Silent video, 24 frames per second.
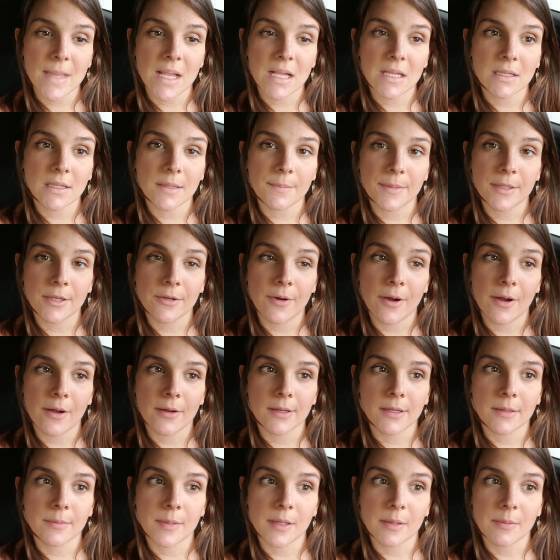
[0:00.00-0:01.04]
let me know how I
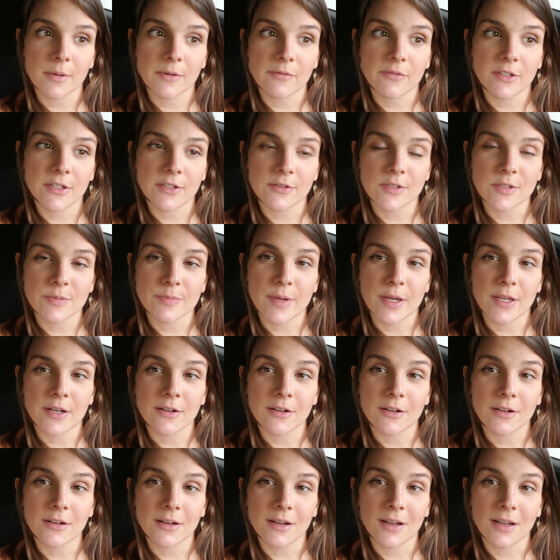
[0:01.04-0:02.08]
can make my videos
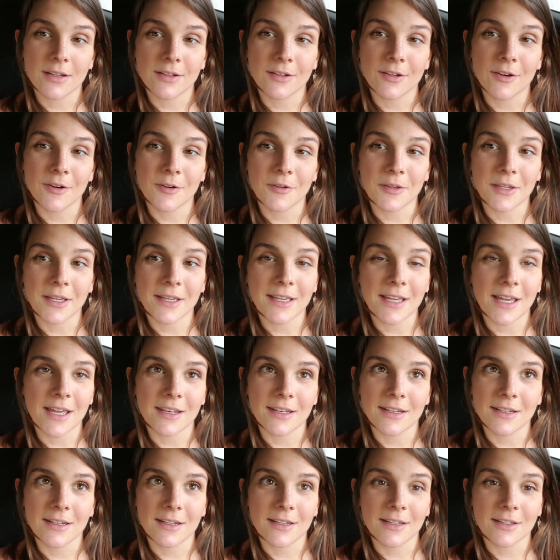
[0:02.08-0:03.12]
better. I know, like,
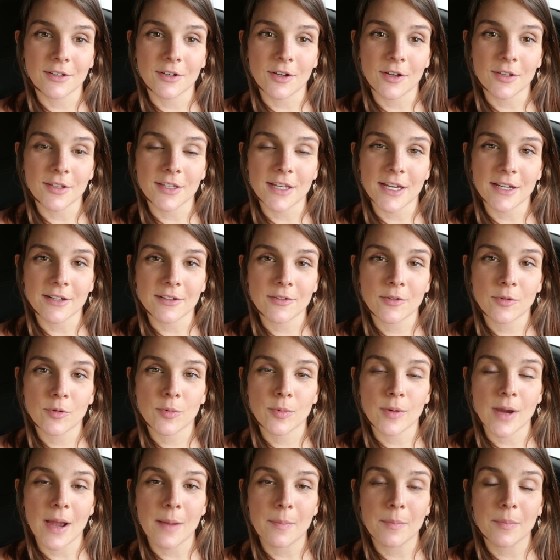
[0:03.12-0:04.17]
editing and all that
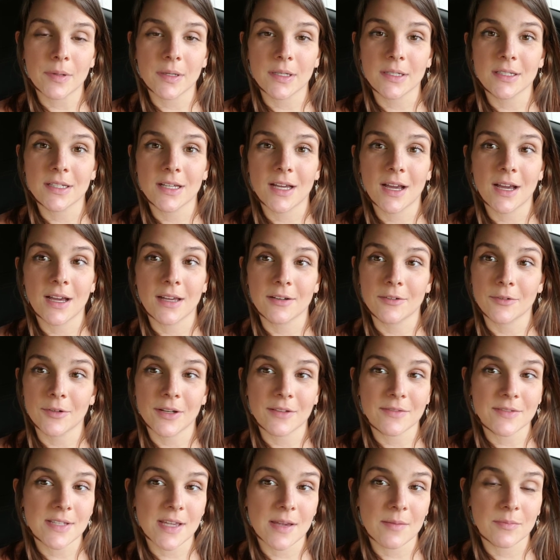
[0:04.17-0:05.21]
crap, but I don't
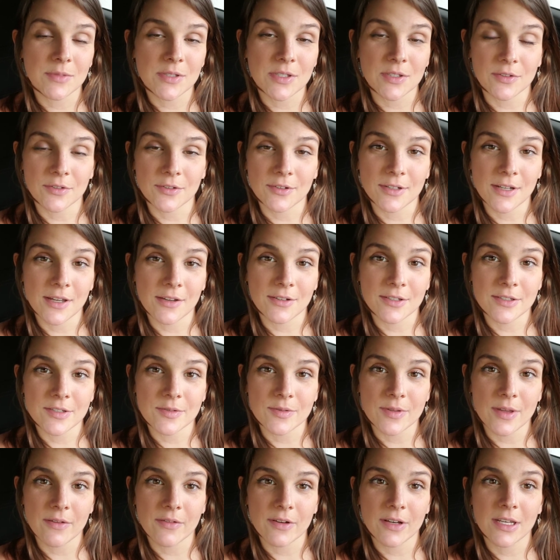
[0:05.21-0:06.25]
have time to learn how to do
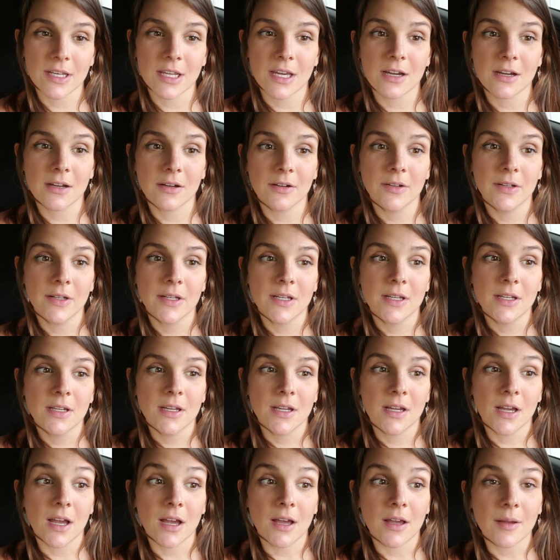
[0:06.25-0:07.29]
that right now.
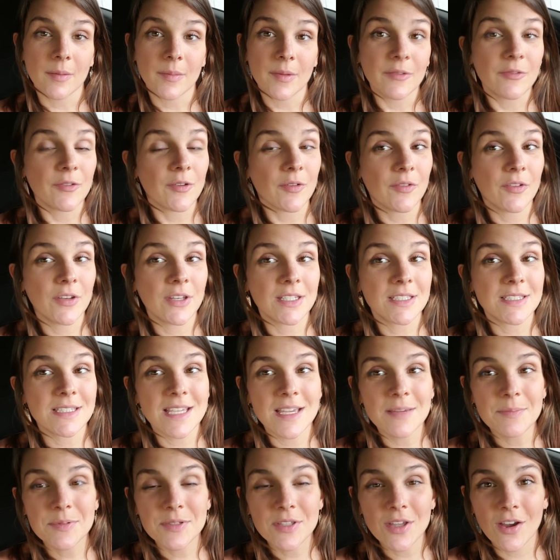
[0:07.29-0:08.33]
If you have any
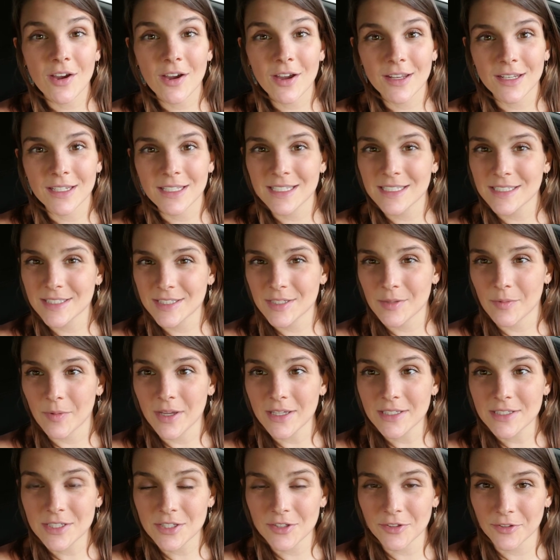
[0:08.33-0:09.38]
tips on easy
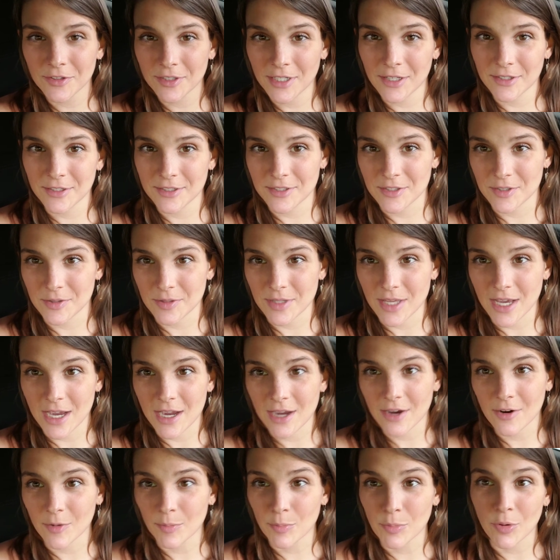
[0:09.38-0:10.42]
ways to learn how to do
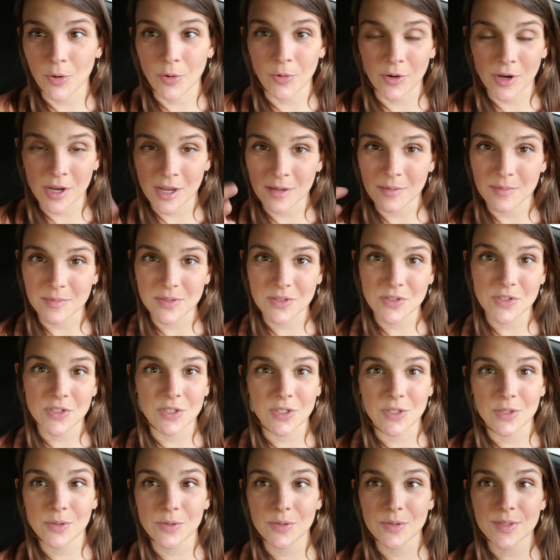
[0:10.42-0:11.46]
that, or programs to
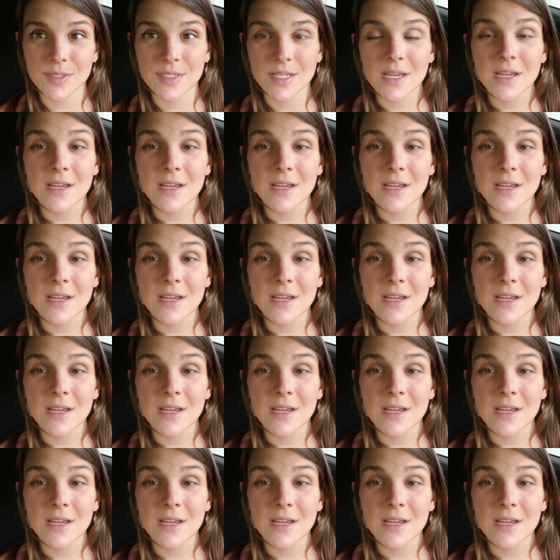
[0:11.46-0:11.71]
use,